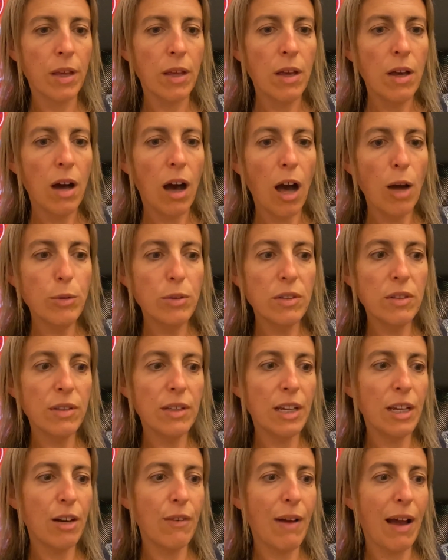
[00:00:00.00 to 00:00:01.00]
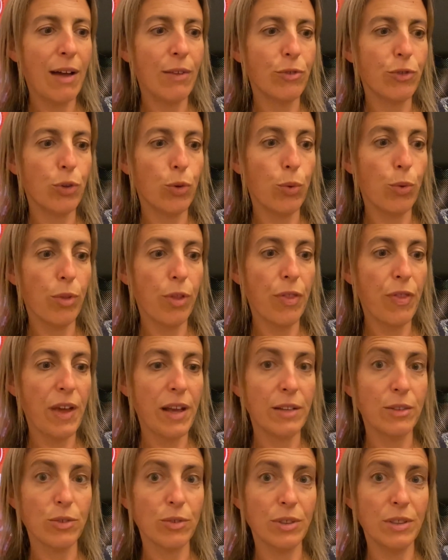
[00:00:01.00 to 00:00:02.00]
I was looking around at all the
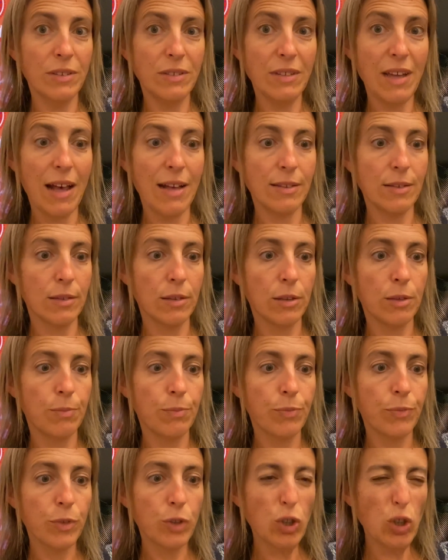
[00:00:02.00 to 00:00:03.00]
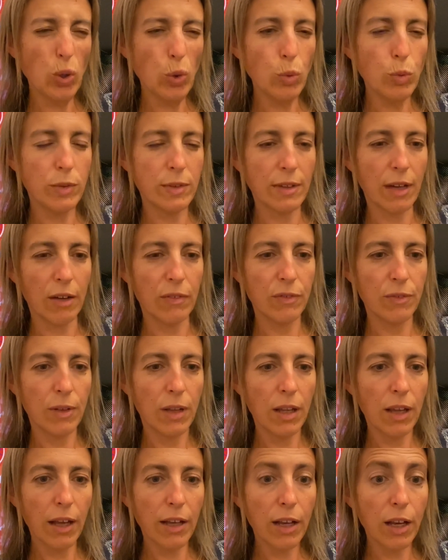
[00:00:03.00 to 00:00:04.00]
things on his desk. Cool stuff,
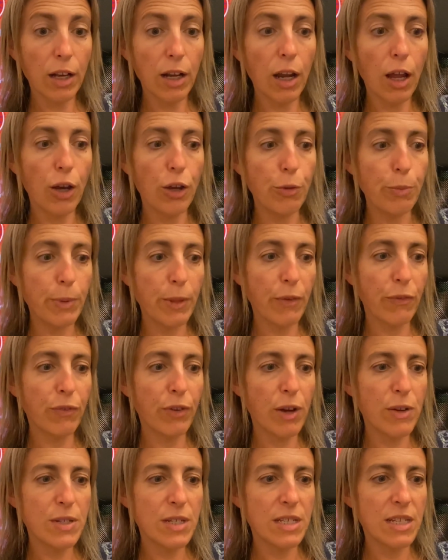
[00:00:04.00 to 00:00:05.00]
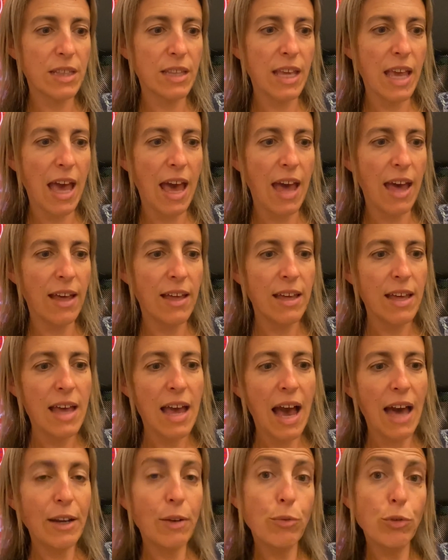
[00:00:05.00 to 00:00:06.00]
like a globe that floated in the air
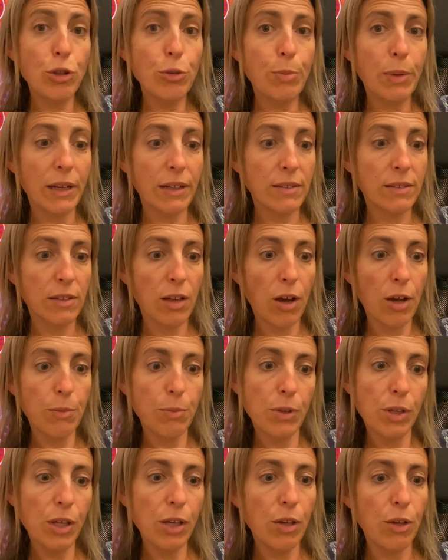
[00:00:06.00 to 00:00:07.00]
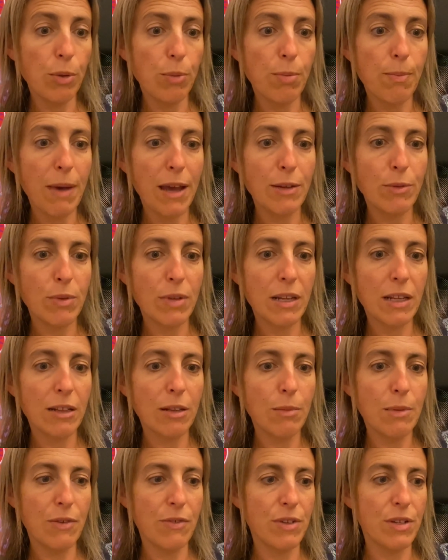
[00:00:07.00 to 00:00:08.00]
and a Rubik's type cube made with little
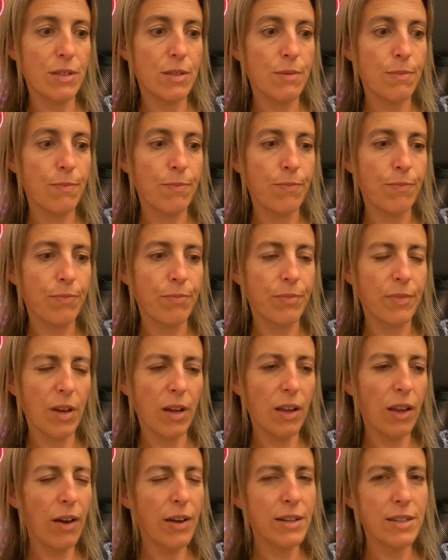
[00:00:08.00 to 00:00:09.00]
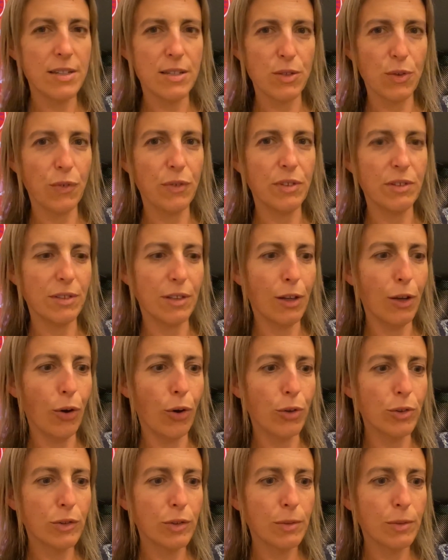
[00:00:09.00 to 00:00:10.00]
mirrors. I liked his office a lot.